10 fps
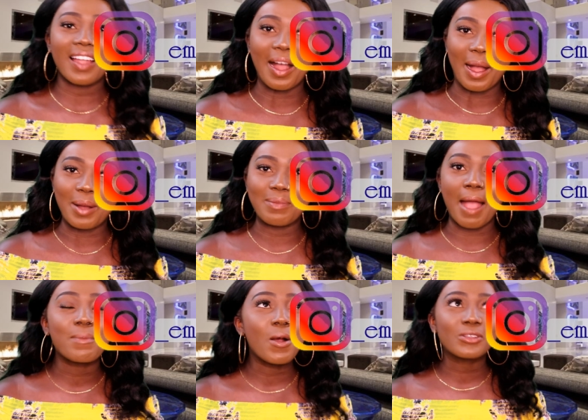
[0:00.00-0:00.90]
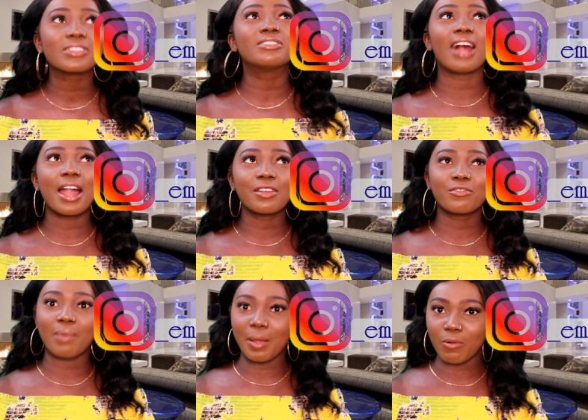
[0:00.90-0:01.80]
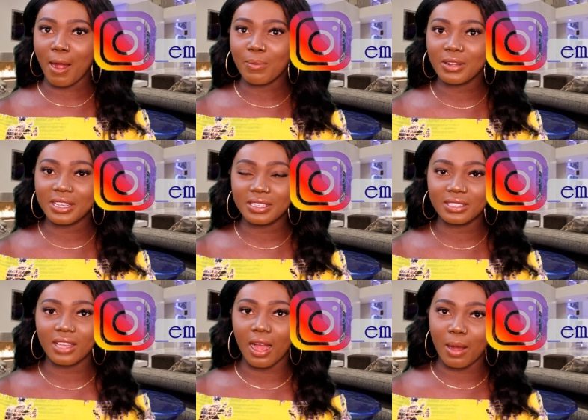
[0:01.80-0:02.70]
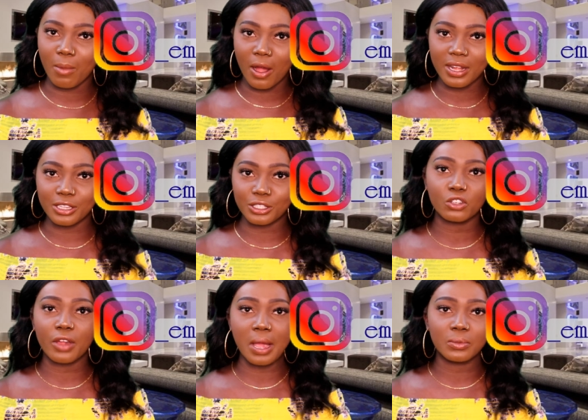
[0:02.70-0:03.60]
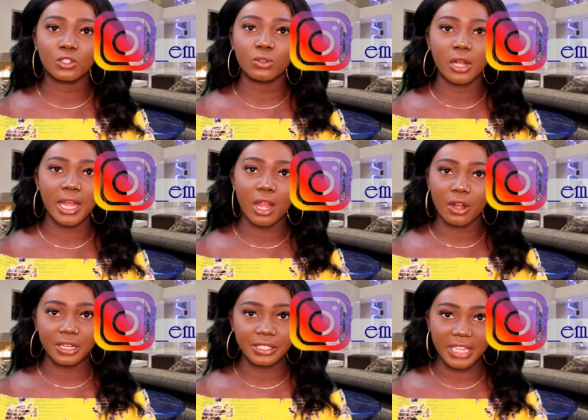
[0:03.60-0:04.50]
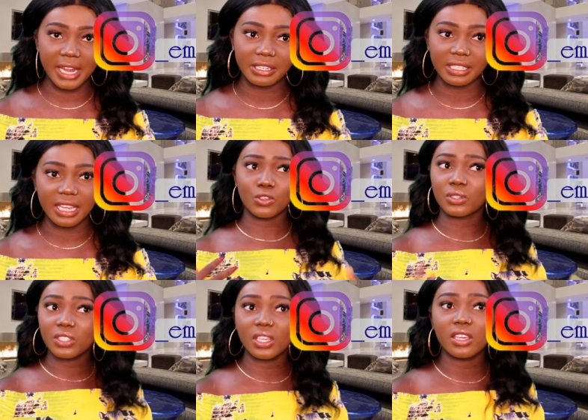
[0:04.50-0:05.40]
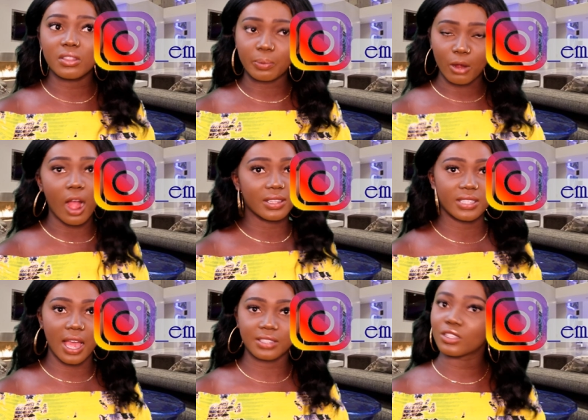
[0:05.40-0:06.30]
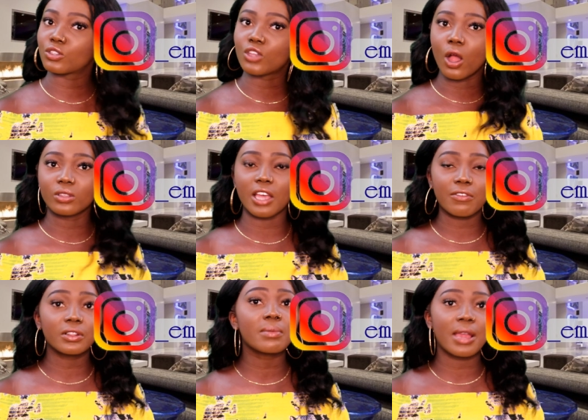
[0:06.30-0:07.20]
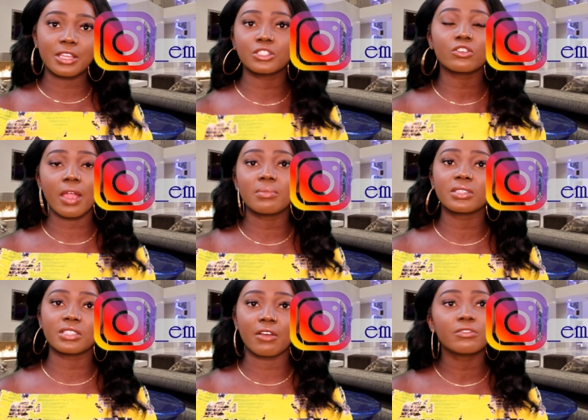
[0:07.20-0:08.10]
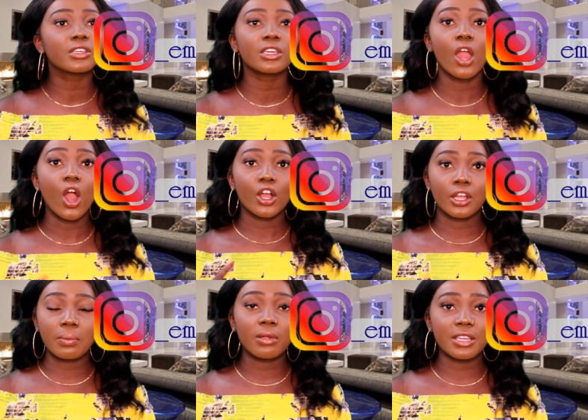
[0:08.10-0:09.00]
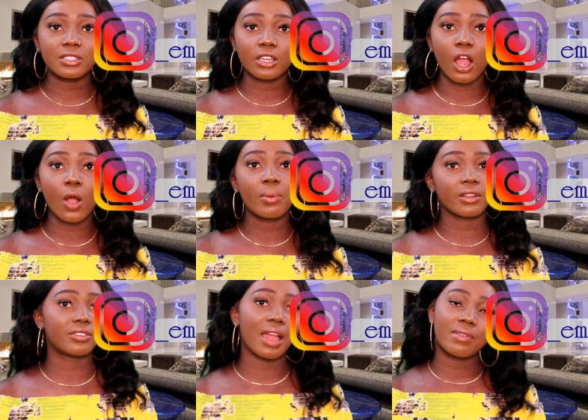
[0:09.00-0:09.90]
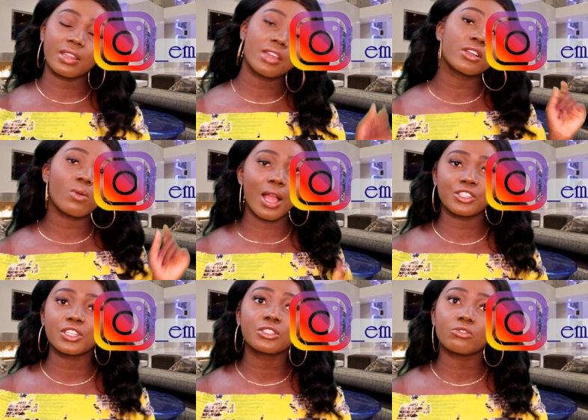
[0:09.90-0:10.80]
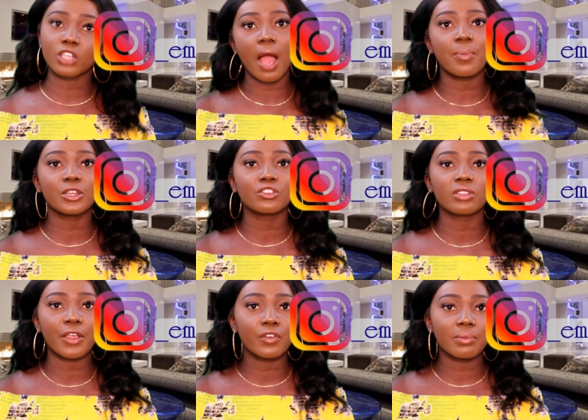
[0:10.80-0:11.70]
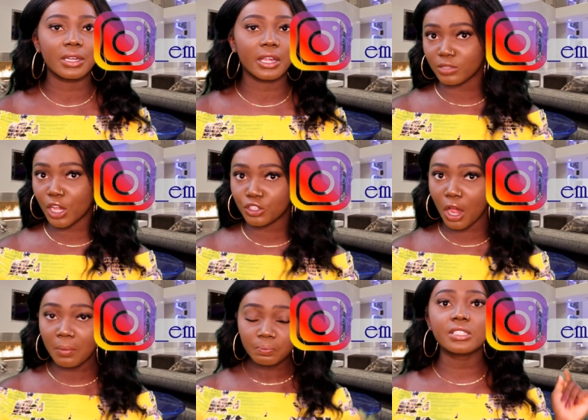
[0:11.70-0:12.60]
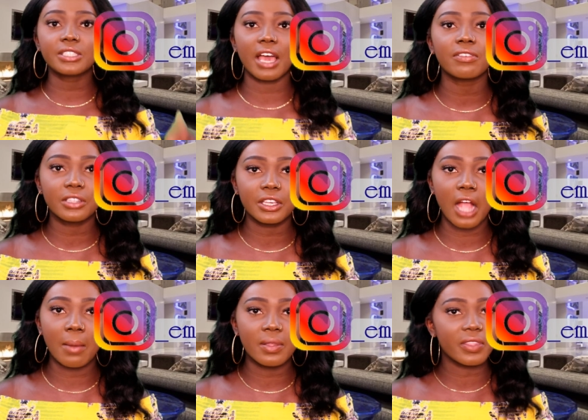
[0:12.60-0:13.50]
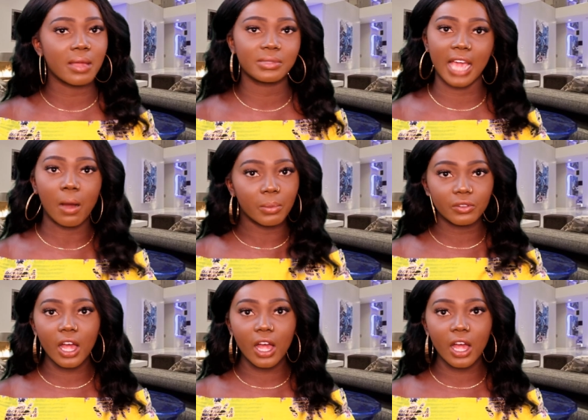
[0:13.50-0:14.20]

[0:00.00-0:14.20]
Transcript: Um, I post a lot of my properties um, on Instagram story on a daily. You see the process, so definitely my Instagram is a definitely good place to go. But if you have any other questions or topics you'd like for me to um, touch on, definitely comment them down